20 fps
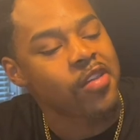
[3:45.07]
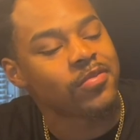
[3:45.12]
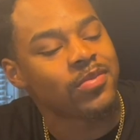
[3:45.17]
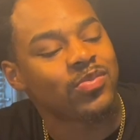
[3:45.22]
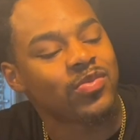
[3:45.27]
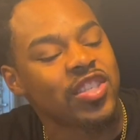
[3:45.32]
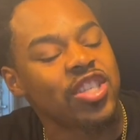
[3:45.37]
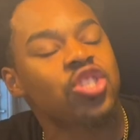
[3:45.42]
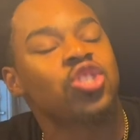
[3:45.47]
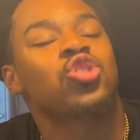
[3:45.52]

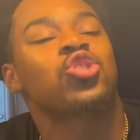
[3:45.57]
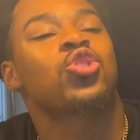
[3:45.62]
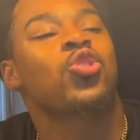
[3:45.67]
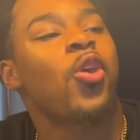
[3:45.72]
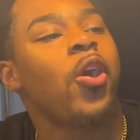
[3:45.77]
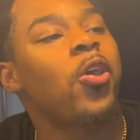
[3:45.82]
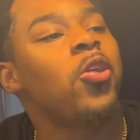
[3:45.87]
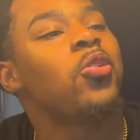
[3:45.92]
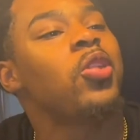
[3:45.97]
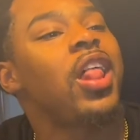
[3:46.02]
It's
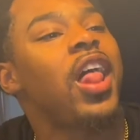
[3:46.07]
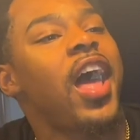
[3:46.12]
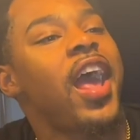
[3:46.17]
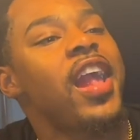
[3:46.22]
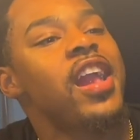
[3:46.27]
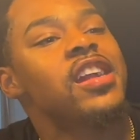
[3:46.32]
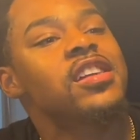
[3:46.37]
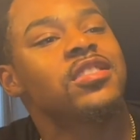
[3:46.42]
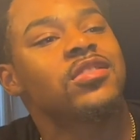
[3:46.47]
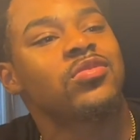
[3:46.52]
strong like
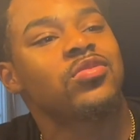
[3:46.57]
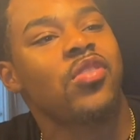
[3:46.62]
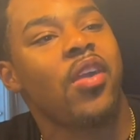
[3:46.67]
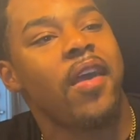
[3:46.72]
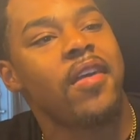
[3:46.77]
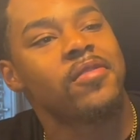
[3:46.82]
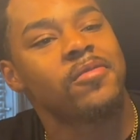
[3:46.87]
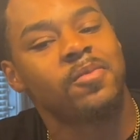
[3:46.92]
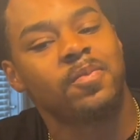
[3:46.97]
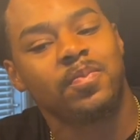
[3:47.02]

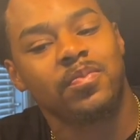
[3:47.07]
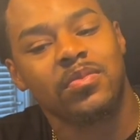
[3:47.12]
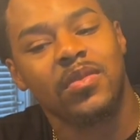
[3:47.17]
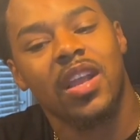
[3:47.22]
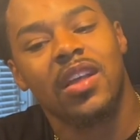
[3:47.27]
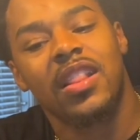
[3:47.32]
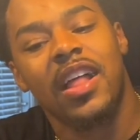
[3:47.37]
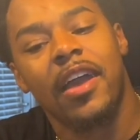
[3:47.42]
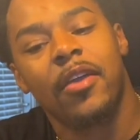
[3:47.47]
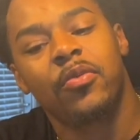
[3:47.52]

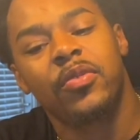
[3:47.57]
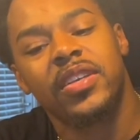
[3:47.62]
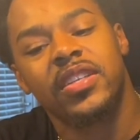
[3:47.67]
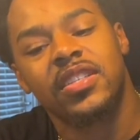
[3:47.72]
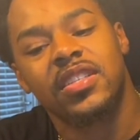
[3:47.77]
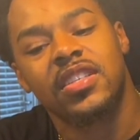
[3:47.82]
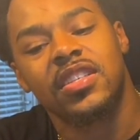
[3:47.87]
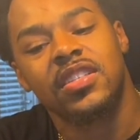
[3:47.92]
whiskey.